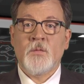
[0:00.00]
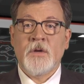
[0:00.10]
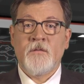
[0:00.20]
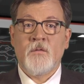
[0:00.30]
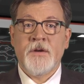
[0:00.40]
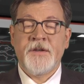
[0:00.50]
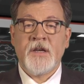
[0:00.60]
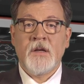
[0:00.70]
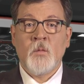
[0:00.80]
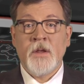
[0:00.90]

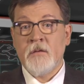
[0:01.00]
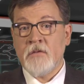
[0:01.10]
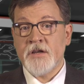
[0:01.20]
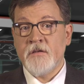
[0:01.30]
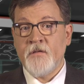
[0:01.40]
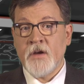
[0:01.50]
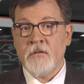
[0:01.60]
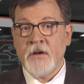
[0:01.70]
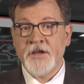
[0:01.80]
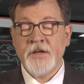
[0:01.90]
2014, when the Russian
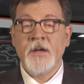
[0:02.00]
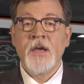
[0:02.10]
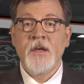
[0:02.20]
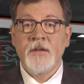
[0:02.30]
Federation